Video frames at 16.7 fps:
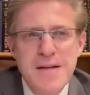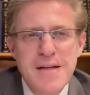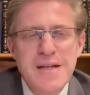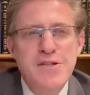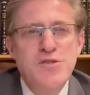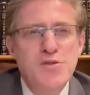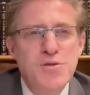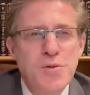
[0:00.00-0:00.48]

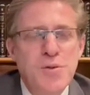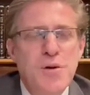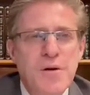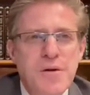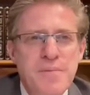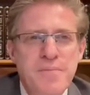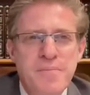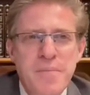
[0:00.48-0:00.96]
in
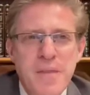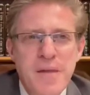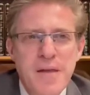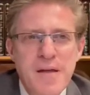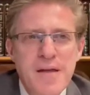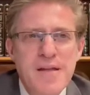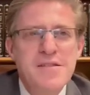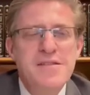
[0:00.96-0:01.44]
shul,
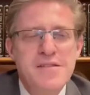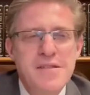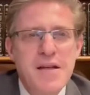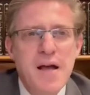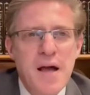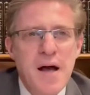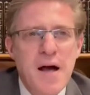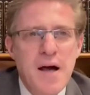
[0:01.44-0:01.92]
in
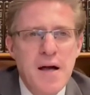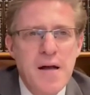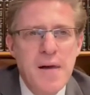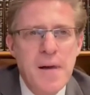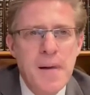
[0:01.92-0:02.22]
synagogue,